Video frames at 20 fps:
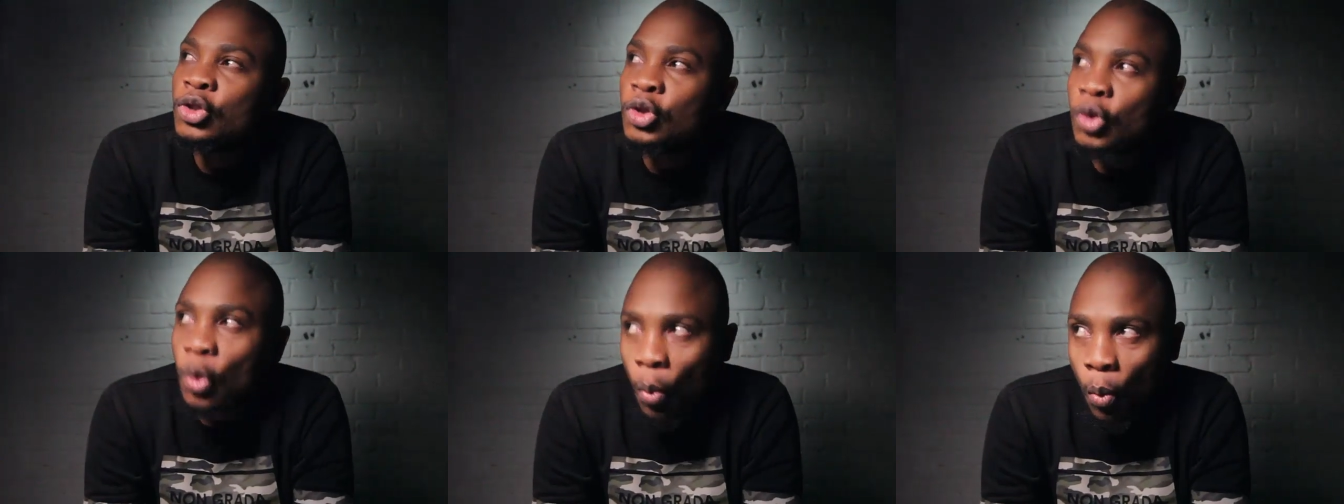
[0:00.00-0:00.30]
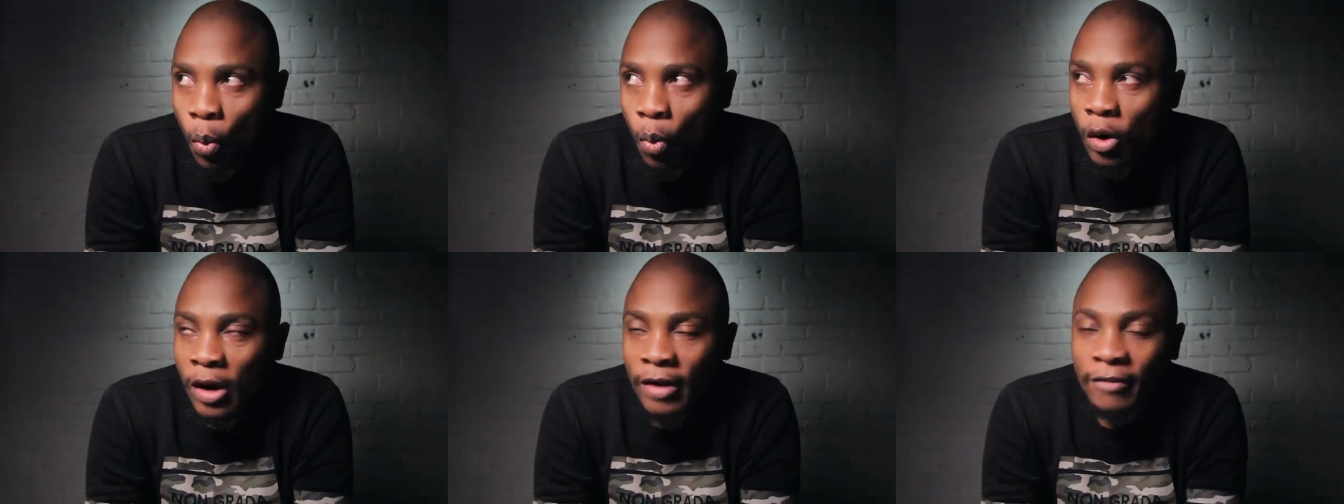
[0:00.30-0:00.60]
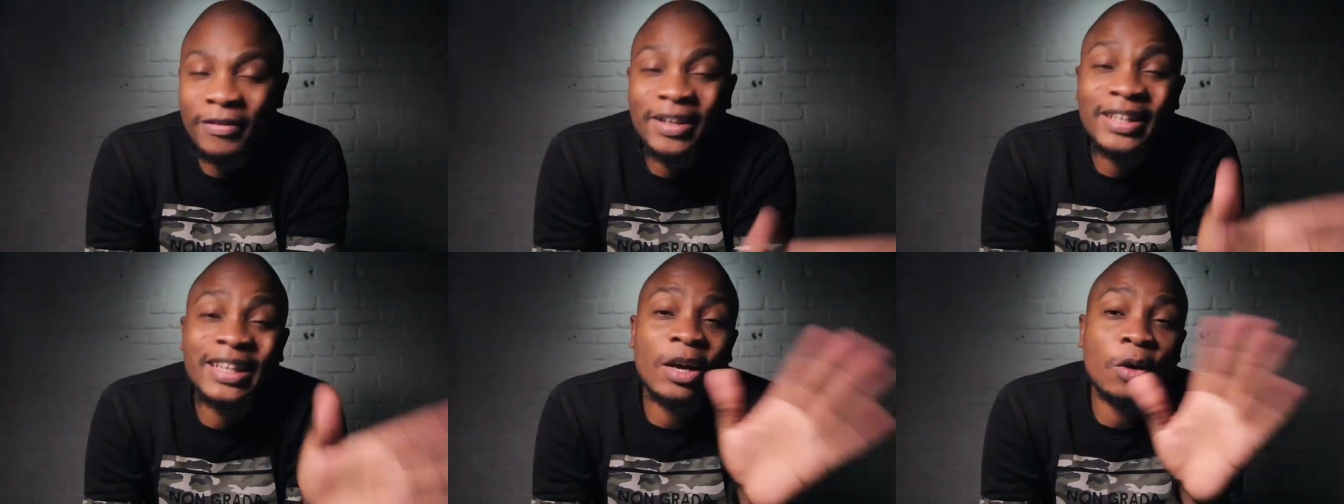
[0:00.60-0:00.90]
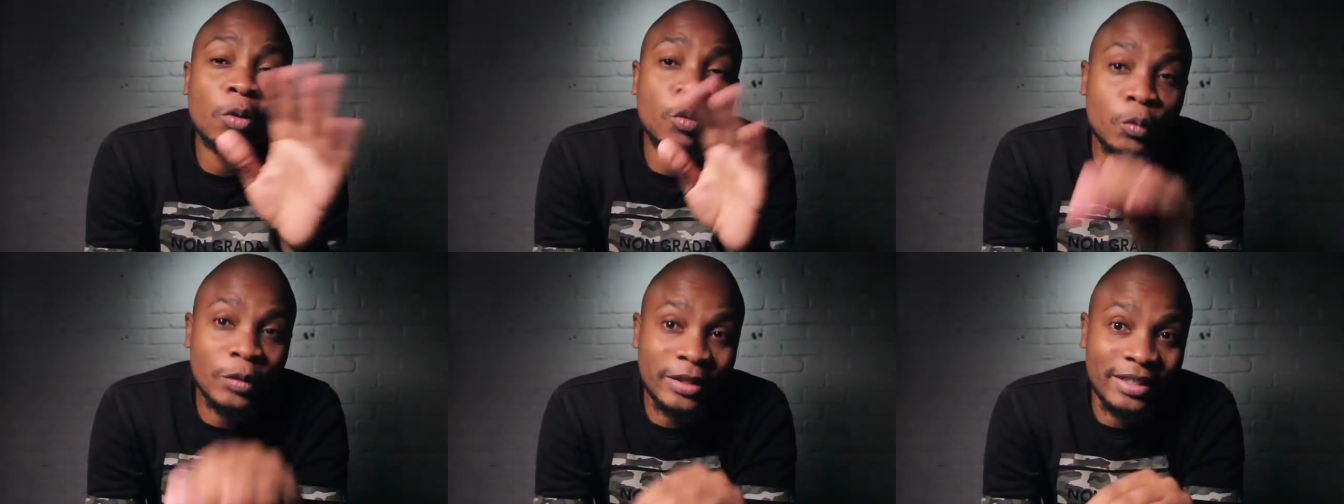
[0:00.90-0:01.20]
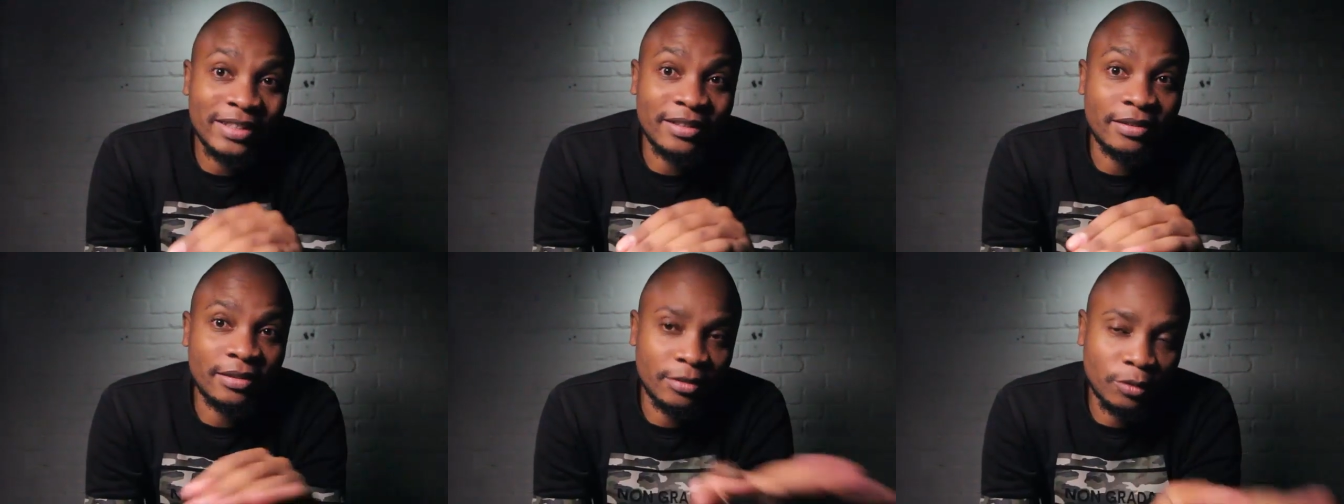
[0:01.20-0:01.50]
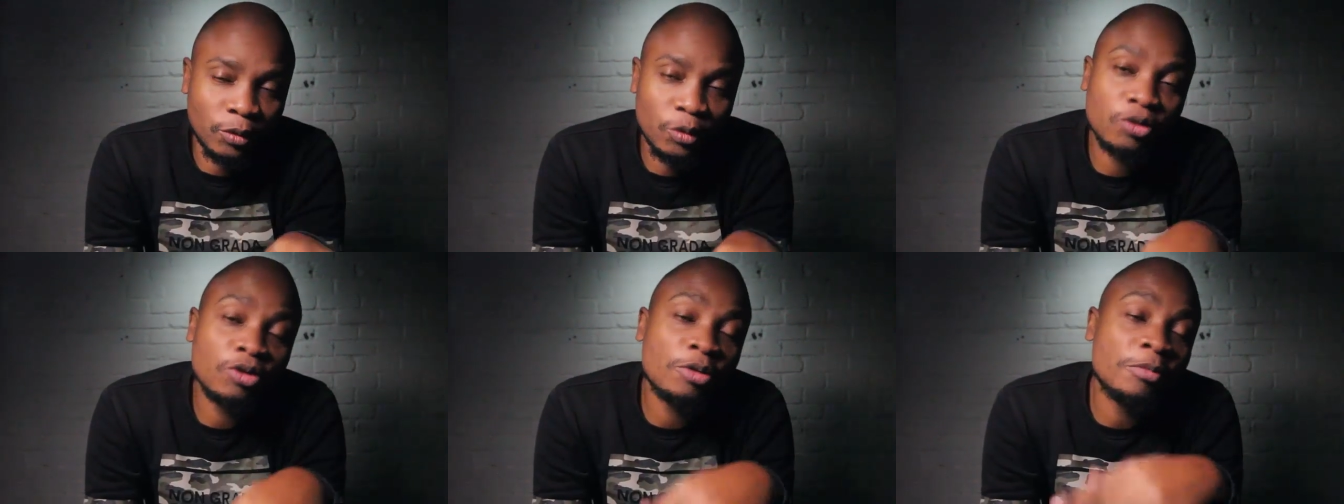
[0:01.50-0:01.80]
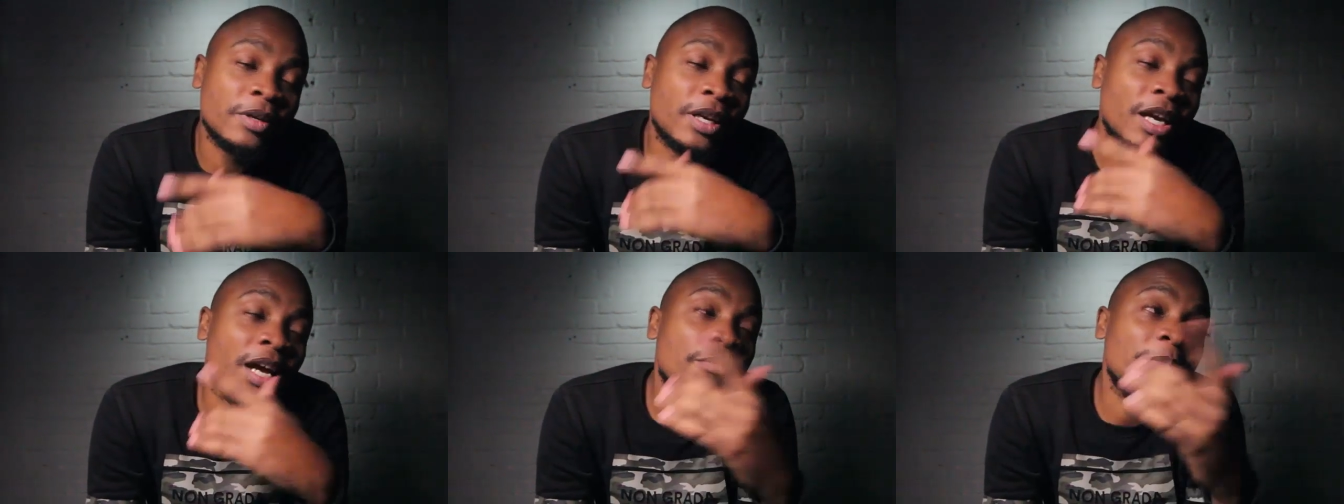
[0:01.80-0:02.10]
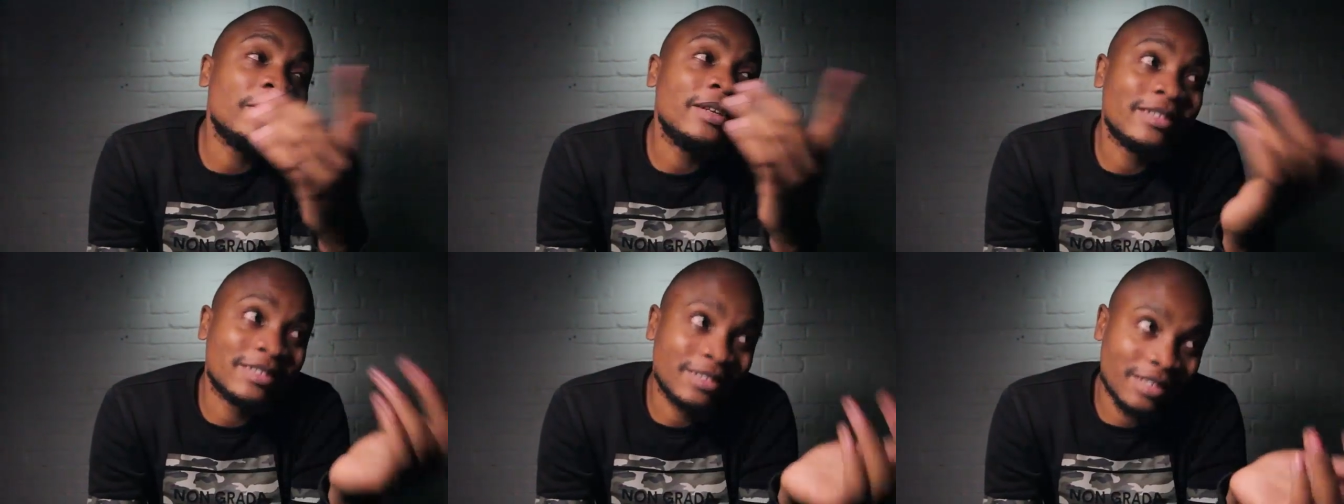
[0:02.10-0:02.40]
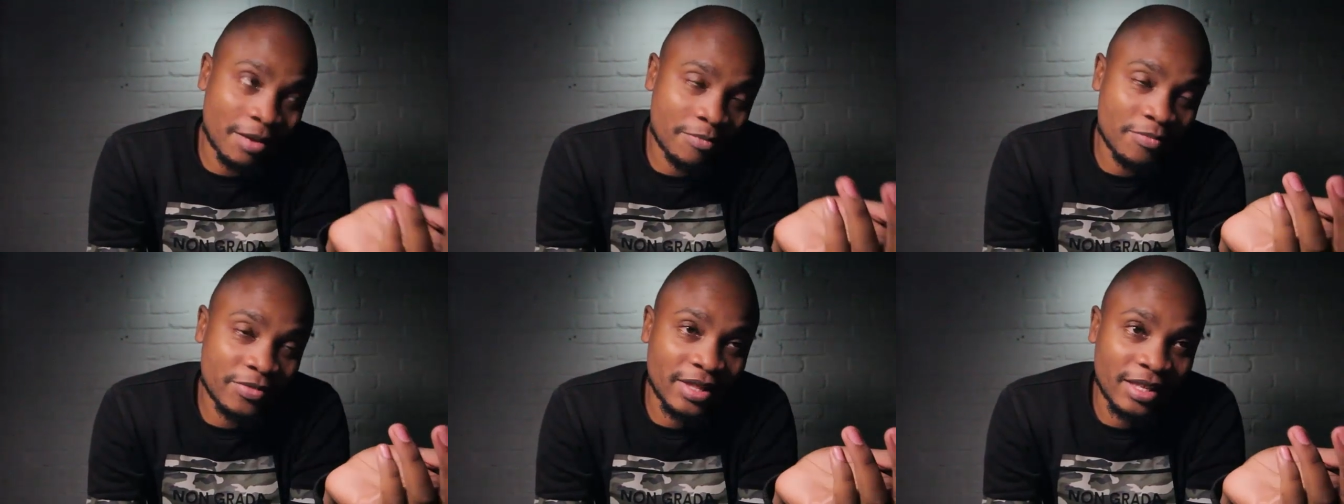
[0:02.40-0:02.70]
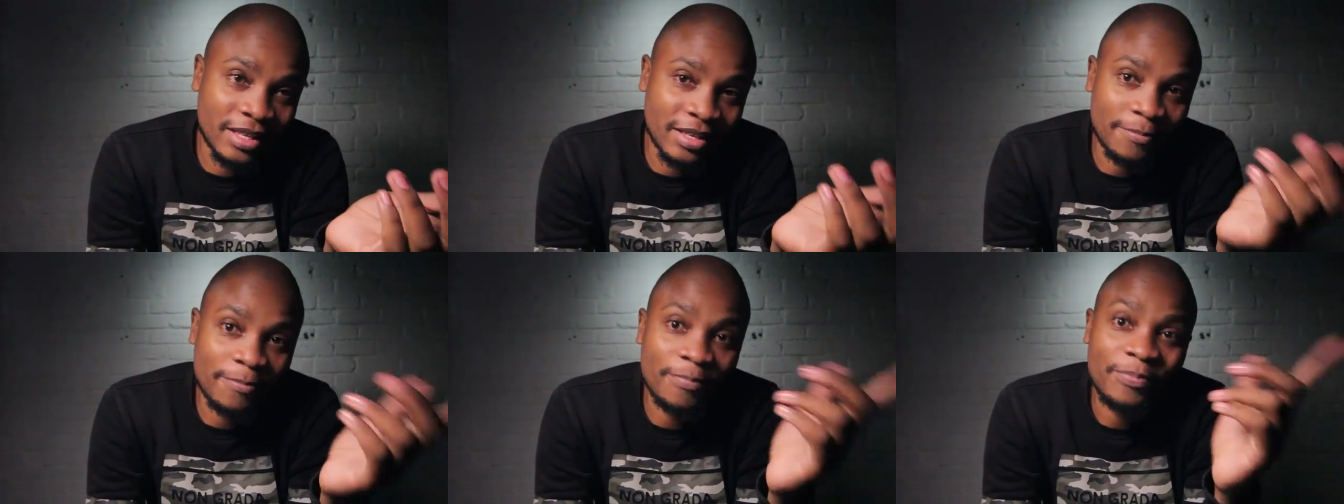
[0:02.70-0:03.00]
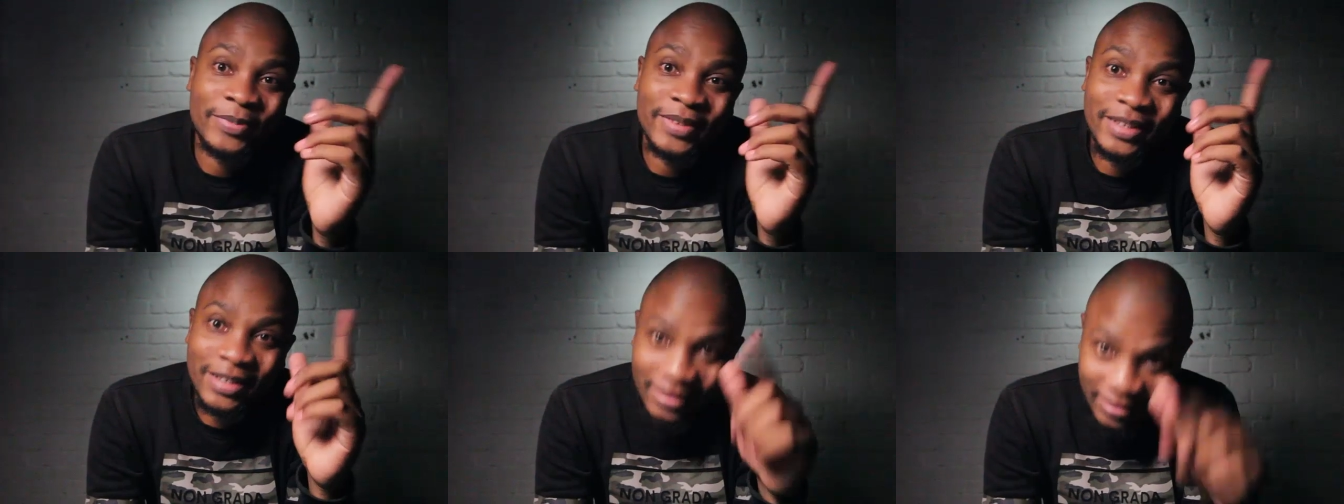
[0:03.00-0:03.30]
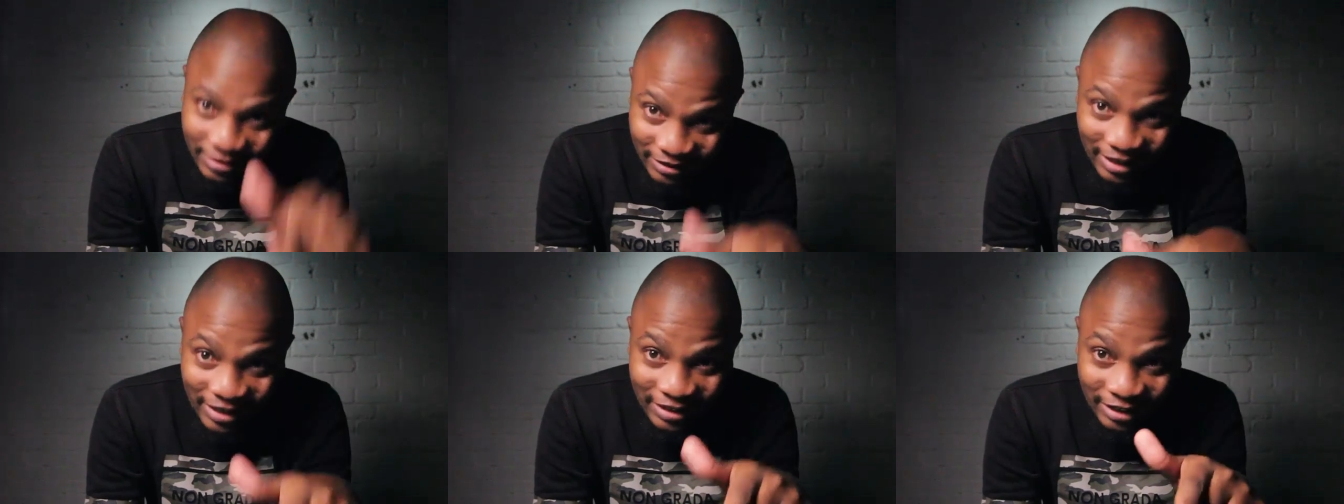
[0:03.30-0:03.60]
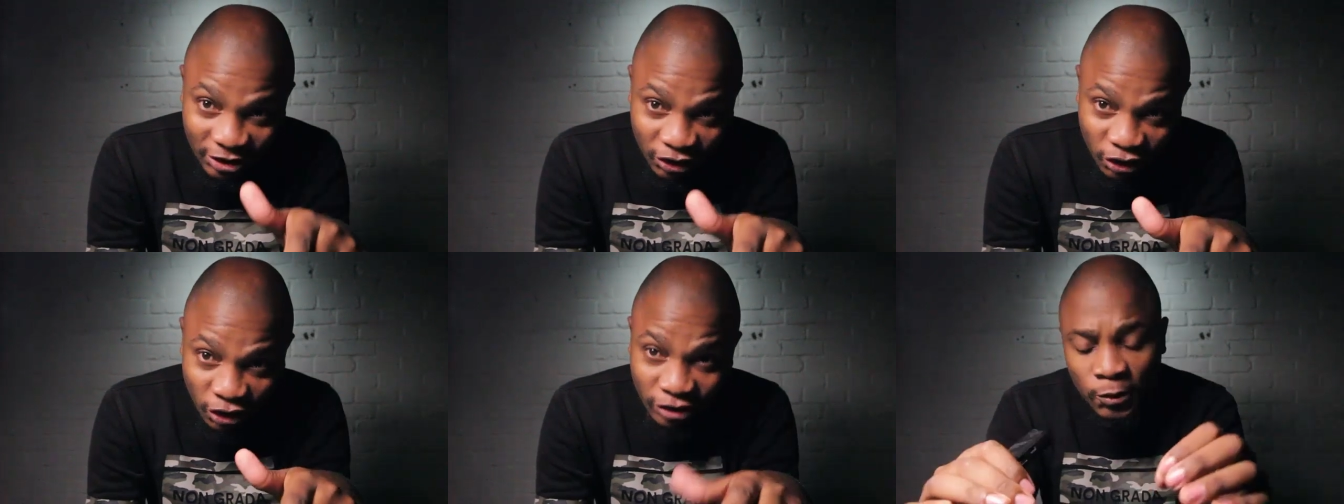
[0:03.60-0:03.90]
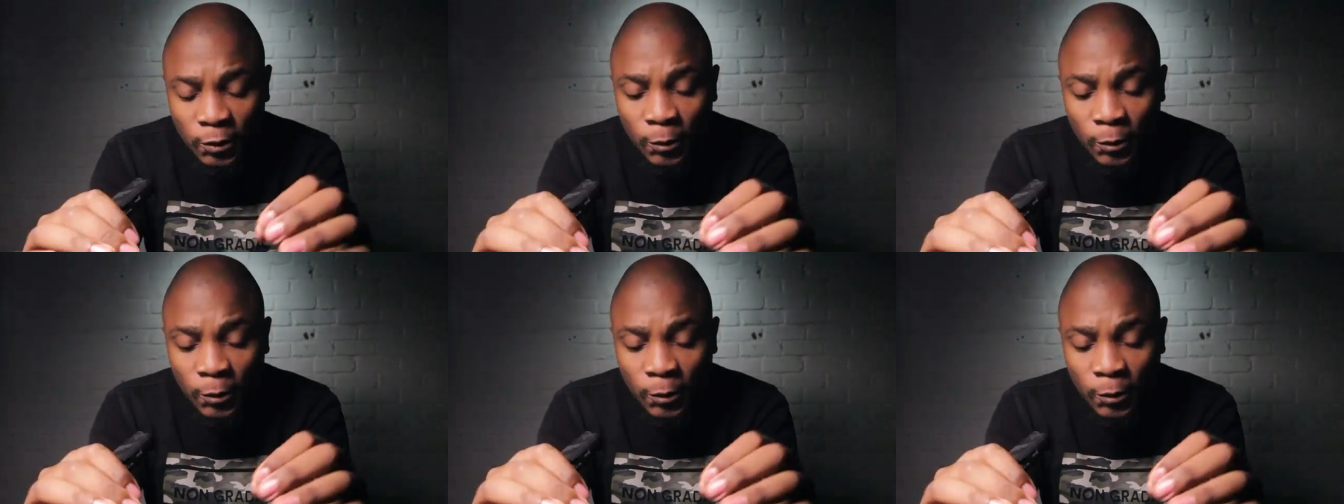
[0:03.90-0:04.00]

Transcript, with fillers: So, fatherhooding is also becoming something inside the church.